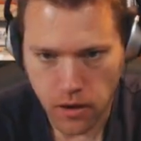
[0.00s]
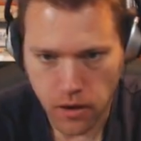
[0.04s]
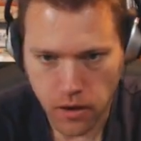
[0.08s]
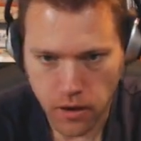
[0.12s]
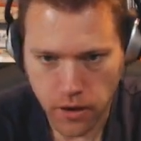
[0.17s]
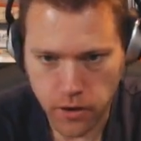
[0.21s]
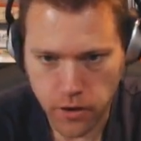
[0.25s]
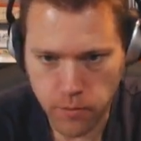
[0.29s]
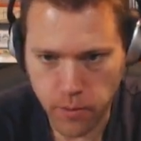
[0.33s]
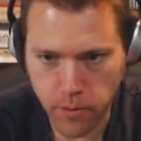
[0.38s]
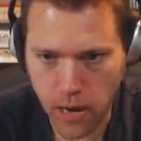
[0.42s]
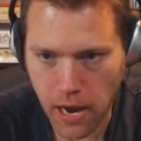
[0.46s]

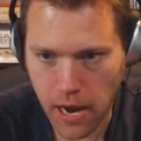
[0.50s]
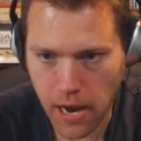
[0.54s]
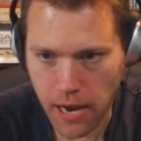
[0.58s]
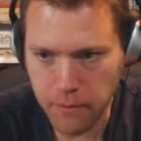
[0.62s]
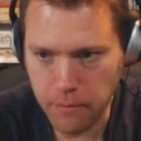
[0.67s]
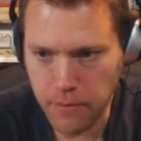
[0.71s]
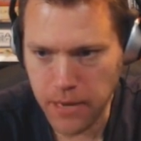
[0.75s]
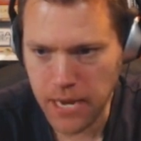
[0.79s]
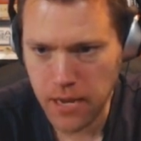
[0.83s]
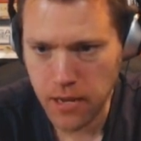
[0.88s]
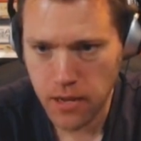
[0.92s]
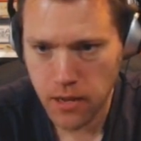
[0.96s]
you behind
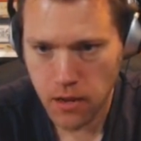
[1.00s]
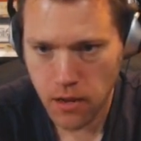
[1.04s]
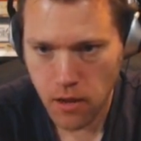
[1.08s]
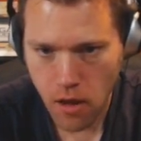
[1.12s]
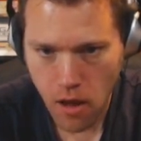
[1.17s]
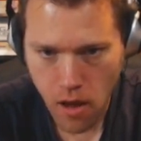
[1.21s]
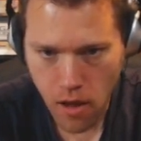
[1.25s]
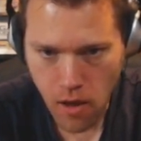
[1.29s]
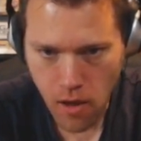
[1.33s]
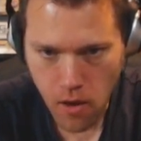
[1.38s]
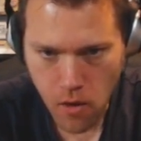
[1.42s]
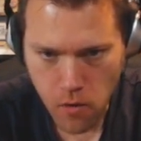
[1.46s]
me?
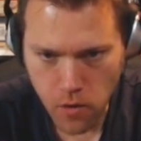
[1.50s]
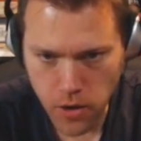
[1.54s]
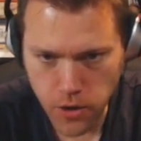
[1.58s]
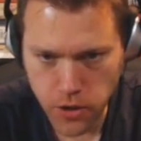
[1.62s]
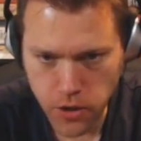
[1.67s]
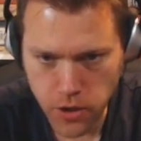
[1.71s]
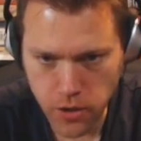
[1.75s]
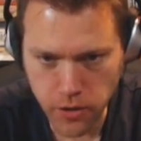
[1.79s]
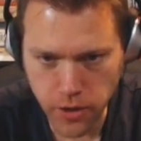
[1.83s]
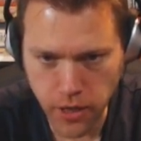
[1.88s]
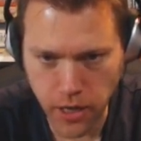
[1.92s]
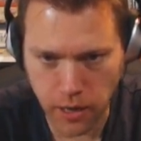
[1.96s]
Where'd
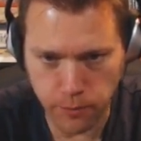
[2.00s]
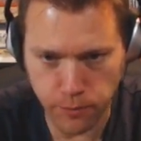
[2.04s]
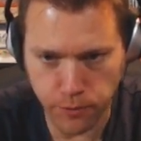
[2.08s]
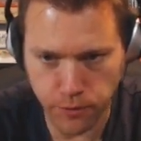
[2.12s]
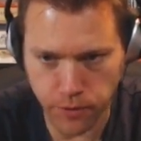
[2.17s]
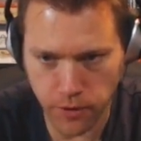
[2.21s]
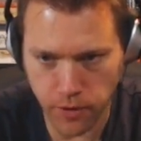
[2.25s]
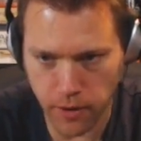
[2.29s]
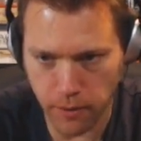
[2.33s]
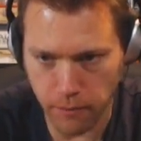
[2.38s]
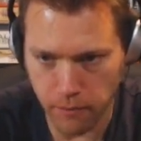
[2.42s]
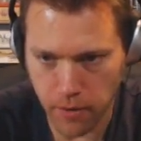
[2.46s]
you come
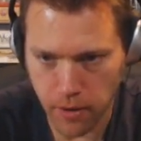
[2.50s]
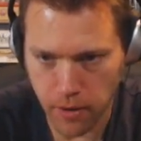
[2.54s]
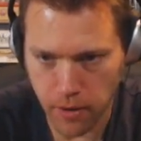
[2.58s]
from?